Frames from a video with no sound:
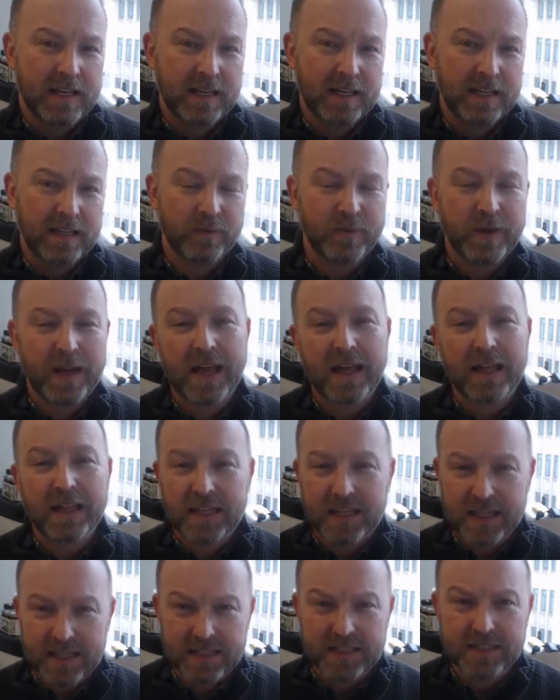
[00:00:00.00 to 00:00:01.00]
The
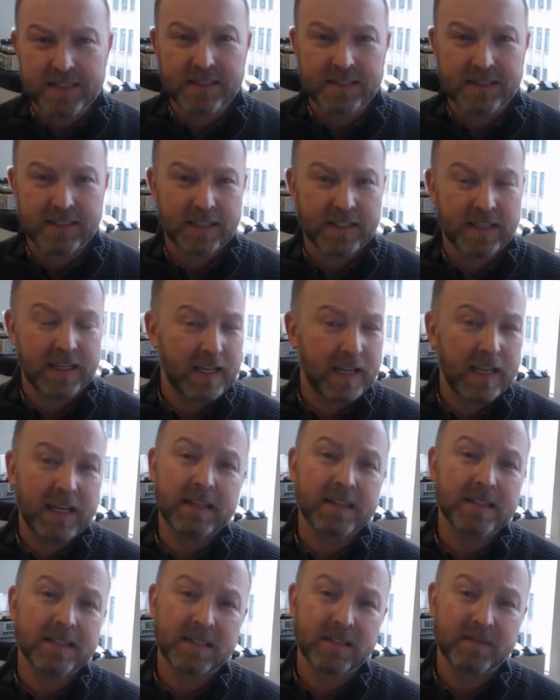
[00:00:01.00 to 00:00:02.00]
reality is that
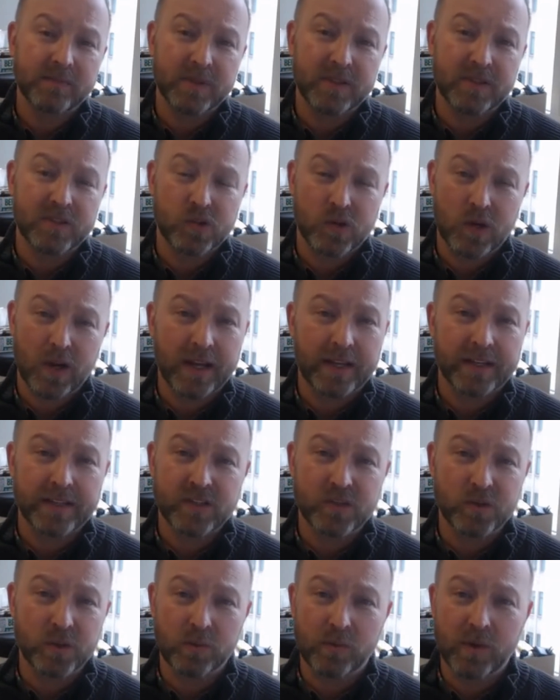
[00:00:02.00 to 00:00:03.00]
Canadians have been trying
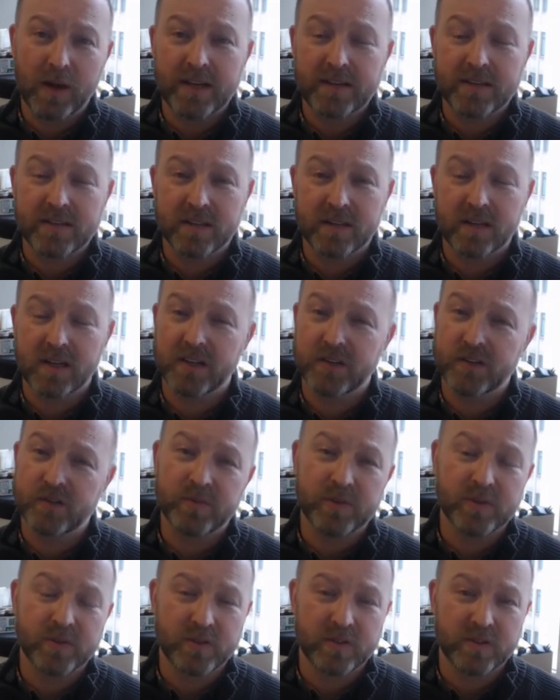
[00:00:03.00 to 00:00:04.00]
to erase the
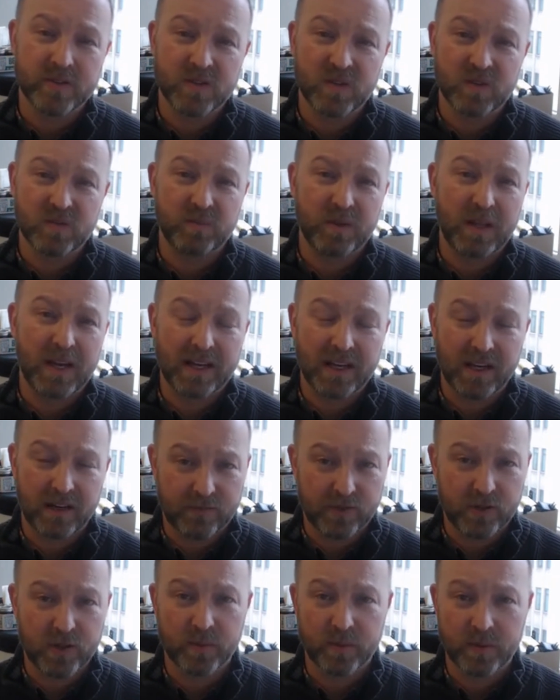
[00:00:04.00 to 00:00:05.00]
contributions of Black
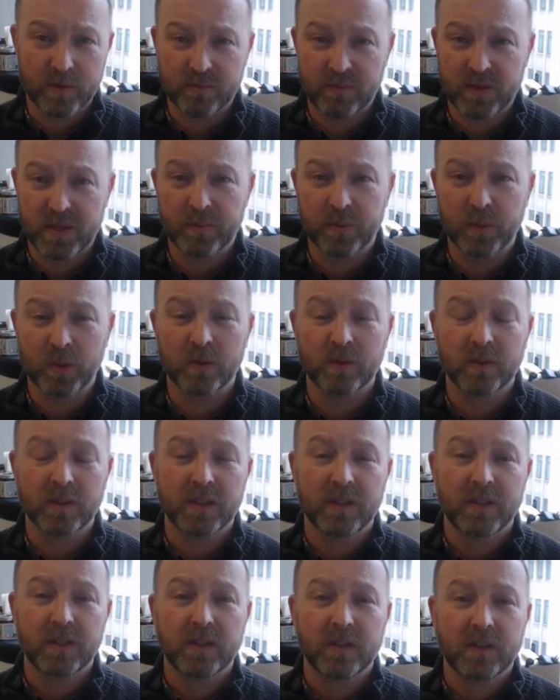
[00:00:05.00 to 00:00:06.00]
Afro-Caribbean people,
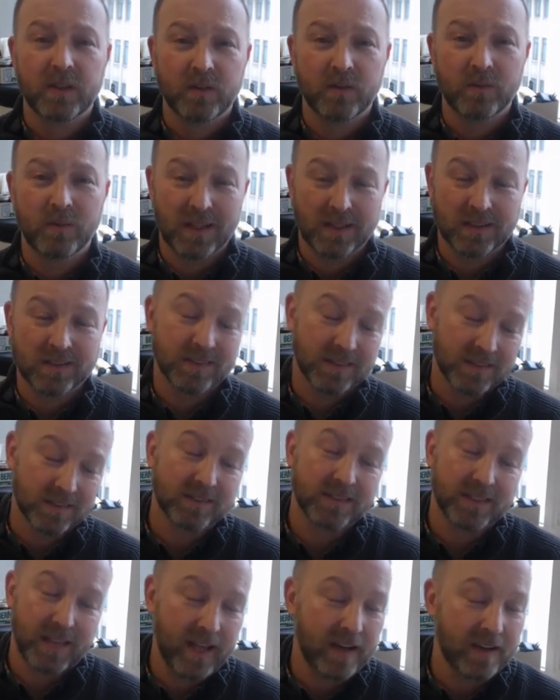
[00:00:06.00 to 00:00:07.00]
well,
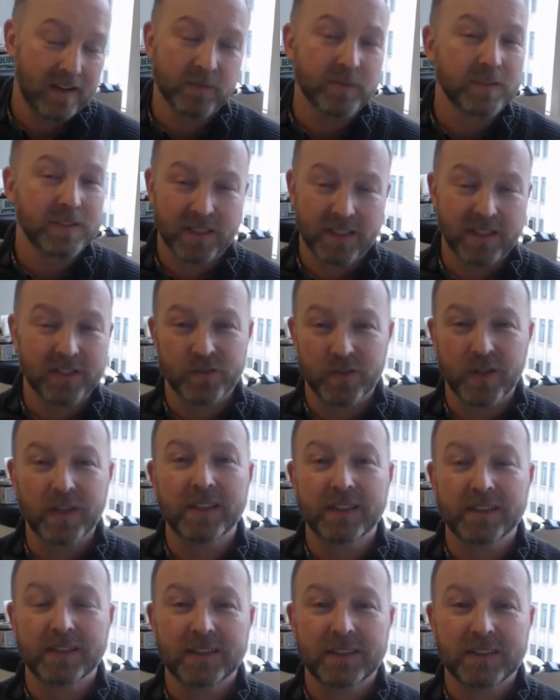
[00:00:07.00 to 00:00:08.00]
since Canada was a
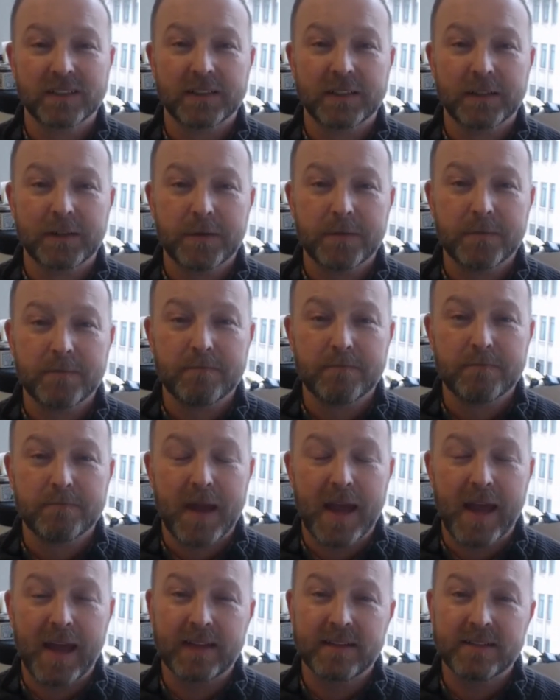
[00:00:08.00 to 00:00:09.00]
country.
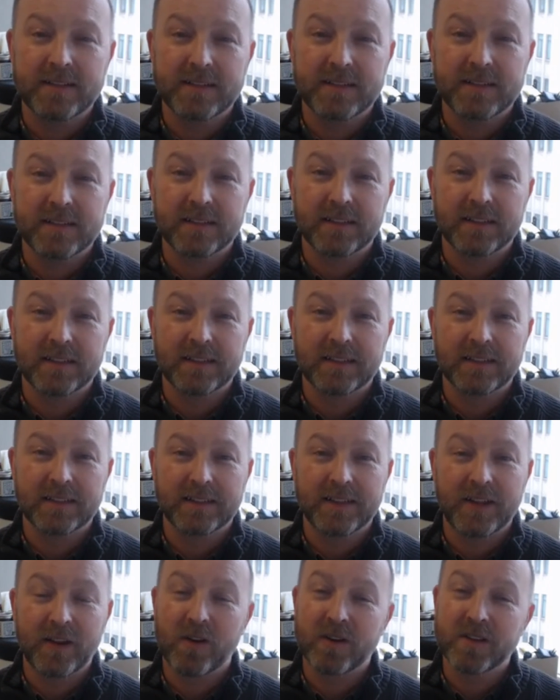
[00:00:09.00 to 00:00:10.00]
And
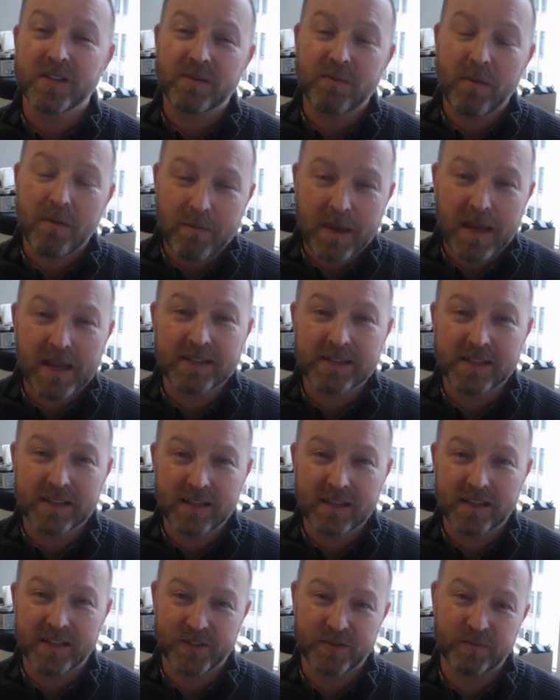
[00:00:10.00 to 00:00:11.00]
there are some
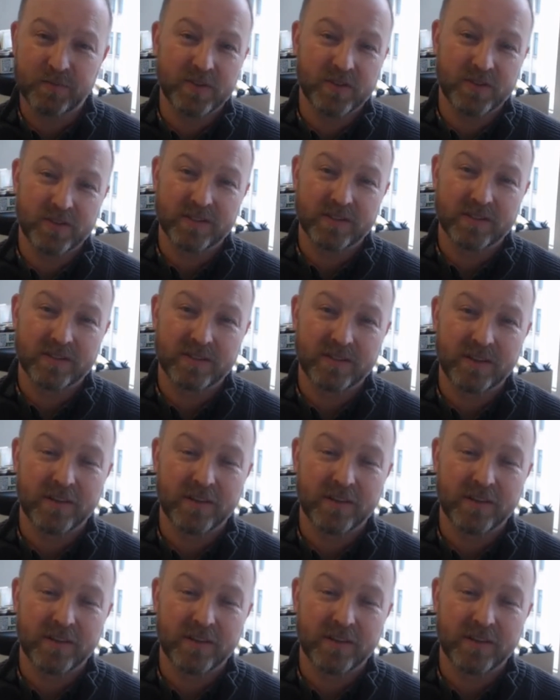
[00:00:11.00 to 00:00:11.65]
amazing contributions.